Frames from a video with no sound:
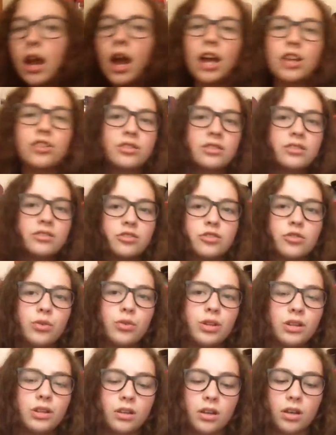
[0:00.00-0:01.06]
I just
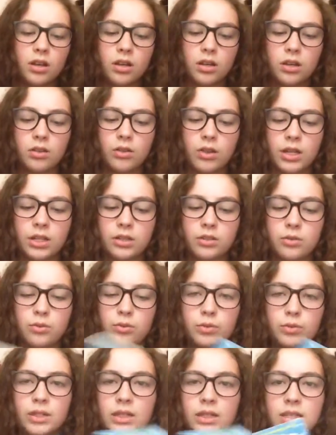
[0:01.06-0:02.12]
enjoy it. I like to
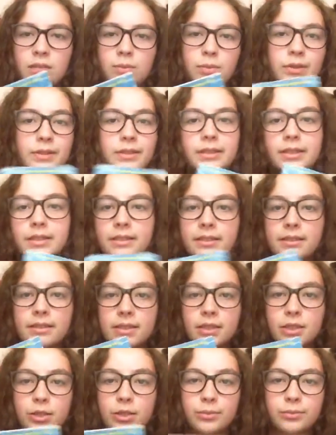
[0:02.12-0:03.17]
read these books because,
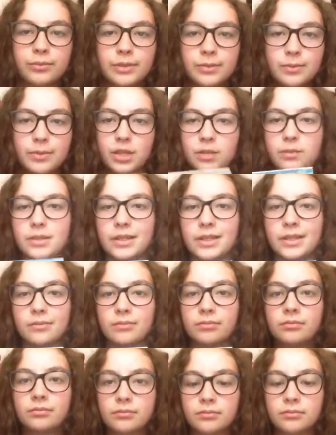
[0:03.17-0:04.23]
you know, sometimes
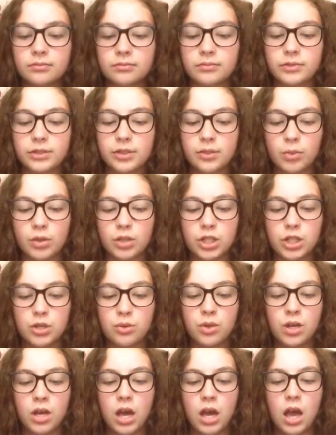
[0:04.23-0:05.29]
I just want to.
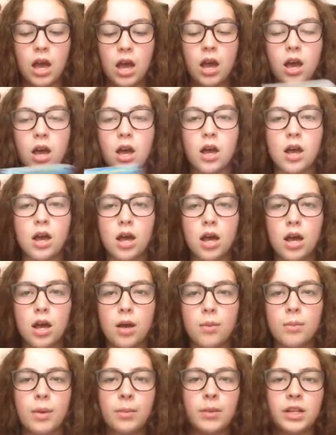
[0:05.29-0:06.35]

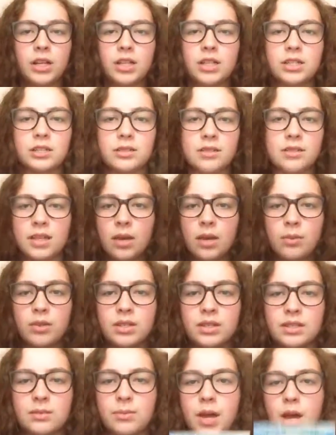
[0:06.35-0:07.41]
Um, I'm not going to say what
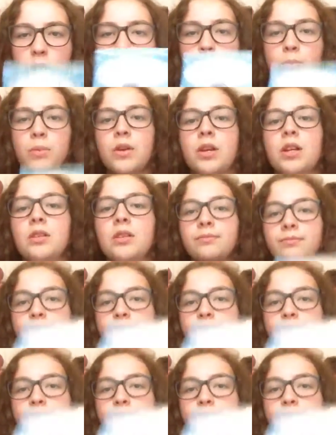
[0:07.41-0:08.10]
this is about, but